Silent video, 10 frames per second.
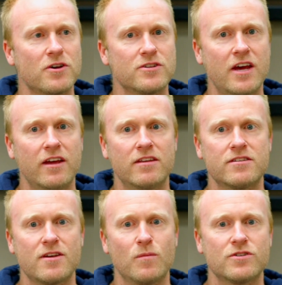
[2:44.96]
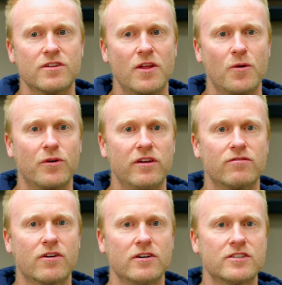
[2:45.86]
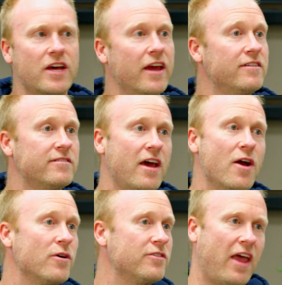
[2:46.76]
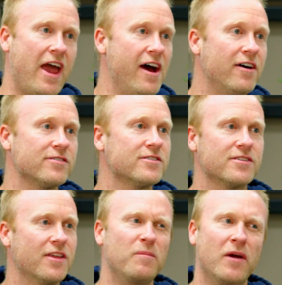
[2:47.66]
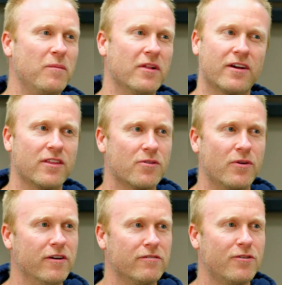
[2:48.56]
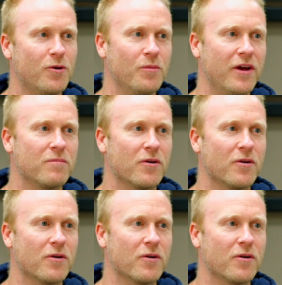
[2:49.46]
So I'll take the assumption that we've got, say, a terraced house that may be like a 3 or 4 bed